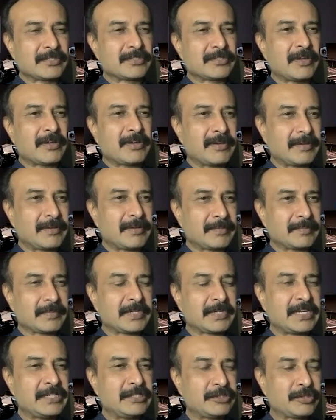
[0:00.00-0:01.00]
saw
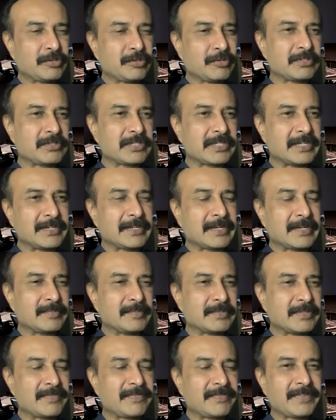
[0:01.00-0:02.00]
green shoots in
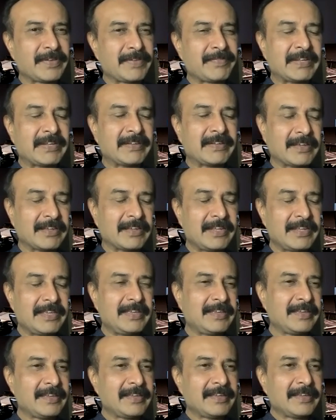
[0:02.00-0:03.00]
terms of even
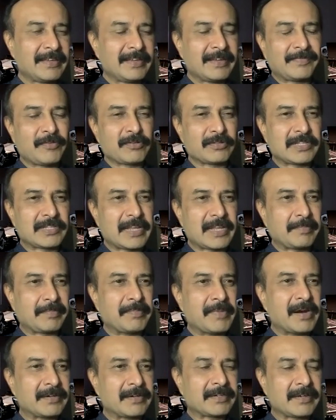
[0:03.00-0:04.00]
early folks like
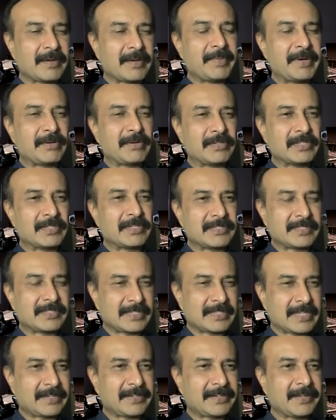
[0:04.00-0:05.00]
Mark come into this
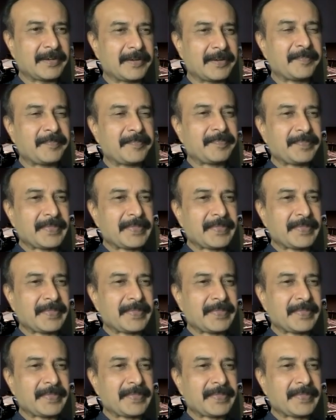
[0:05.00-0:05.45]
sector,